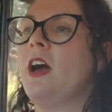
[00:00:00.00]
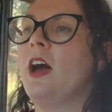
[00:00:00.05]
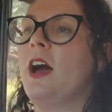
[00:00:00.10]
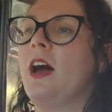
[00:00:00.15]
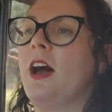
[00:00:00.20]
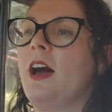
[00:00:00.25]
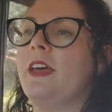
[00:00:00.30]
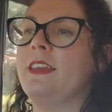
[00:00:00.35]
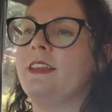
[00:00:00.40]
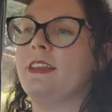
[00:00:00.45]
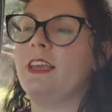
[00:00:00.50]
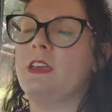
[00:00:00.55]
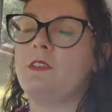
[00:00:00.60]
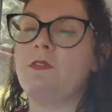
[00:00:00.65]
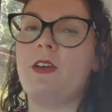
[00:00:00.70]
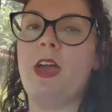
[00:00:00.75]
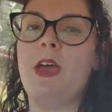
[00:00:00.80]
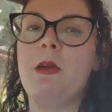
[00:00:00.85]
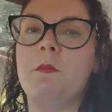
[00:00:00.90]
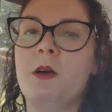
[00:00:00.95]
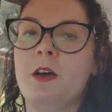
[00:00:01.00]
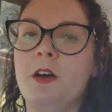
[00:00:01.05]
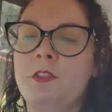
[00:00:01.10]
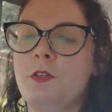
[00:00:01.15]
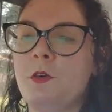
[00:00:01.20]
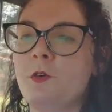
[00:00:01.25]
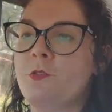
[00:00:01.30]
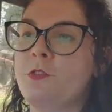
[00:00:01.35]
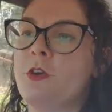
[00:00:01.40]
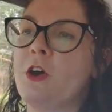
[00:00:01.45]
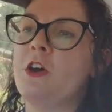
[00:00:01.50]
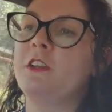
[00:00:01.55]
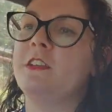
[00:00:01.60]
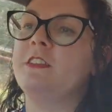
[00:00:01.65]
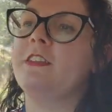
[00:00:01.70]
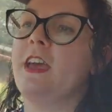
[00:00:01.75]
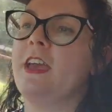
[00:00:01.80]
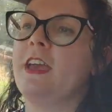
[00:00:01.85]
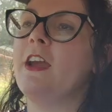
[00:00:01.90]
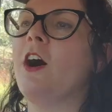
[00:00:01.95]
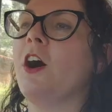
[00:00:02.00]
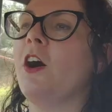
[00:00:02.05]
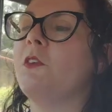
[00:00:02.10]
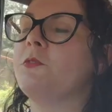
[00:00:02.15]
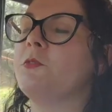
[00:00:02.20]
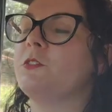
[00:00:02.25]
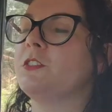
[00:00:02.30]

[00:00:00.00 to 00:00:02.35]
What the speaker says: and give Emma the third day off,